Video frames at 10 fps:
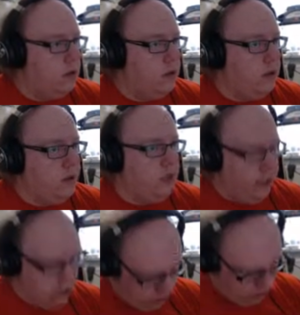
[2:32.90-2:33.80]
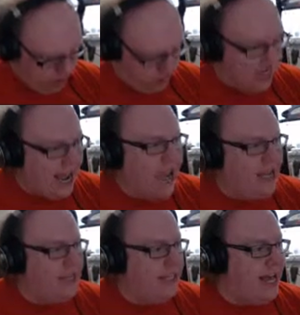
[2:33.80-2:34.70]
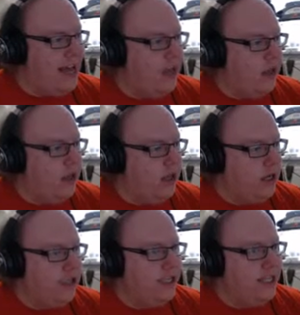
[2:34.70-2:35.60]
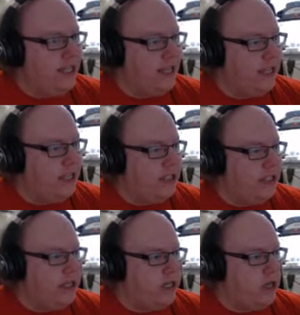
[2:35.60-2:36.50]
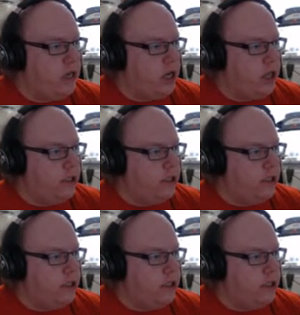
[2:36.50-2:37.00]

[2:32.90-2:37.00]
Like, unless you can tank their hits like a god.